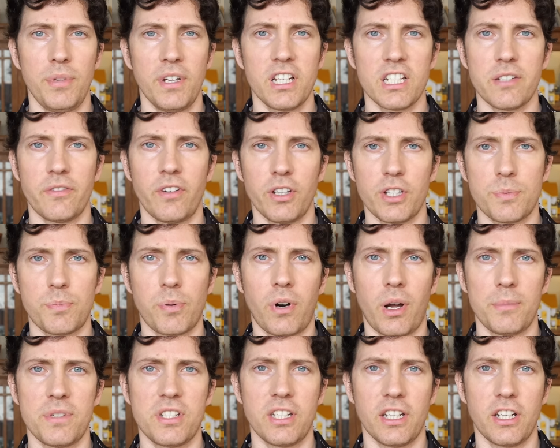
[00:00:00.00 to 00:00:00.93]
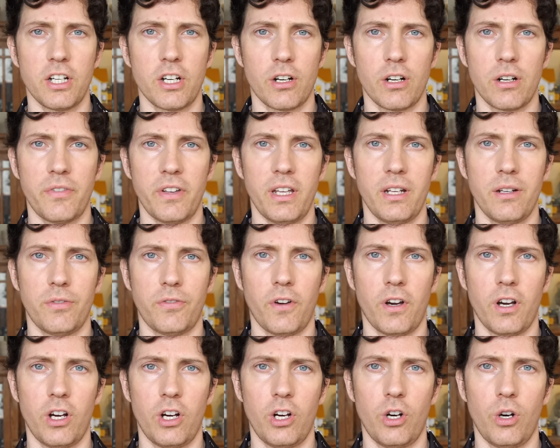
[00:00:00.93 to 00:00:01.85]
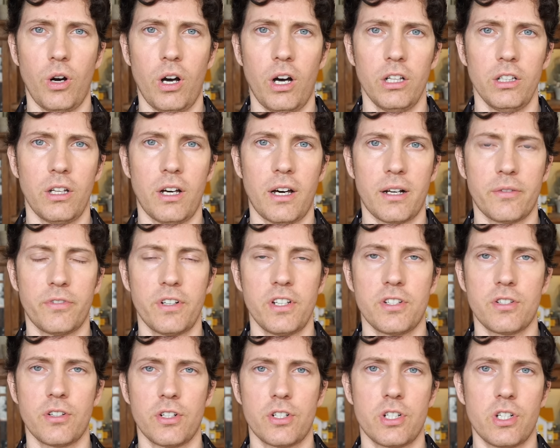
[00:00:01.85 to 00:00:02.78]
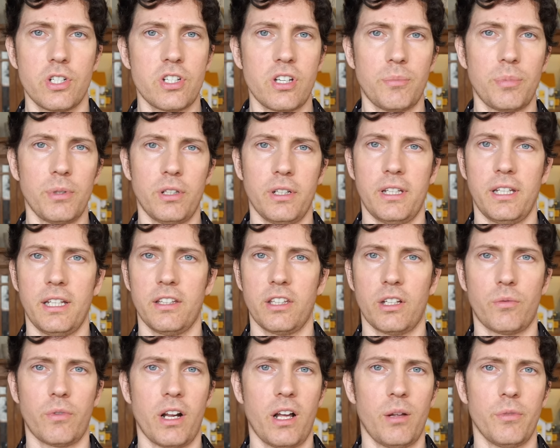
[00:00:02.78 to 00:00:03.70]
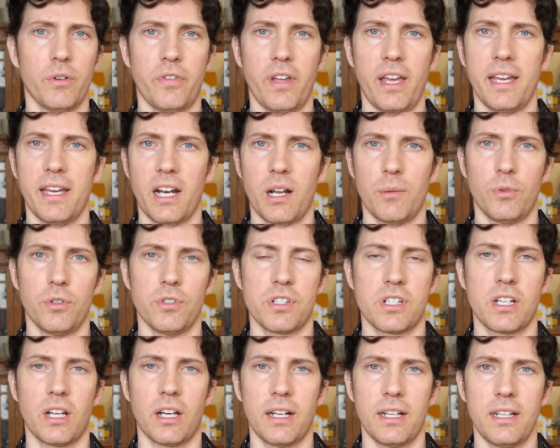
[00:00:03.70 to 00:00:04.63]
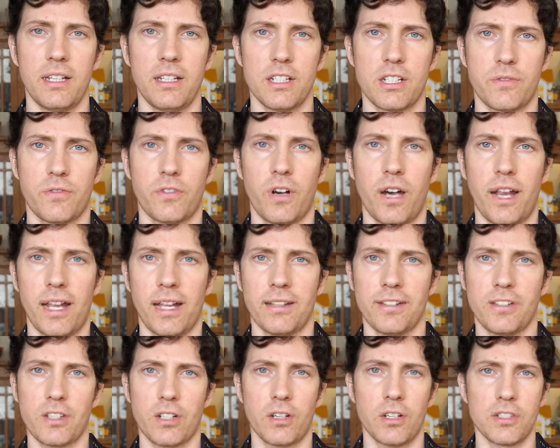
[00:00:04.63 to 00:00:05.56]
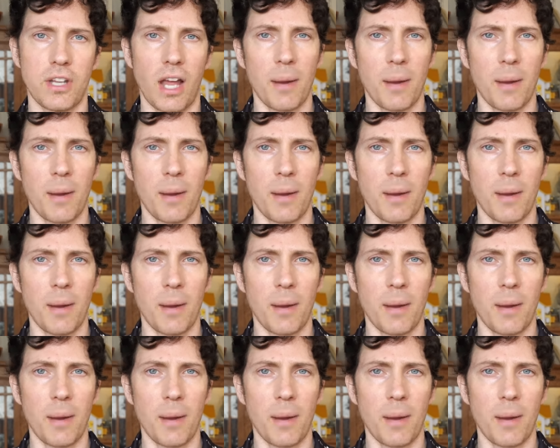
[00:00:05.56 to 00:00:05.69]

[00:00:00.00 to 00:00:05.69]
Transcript: Because of all this promising nerve info, a lot of researchers have been looking in the realm of animal studies for answers.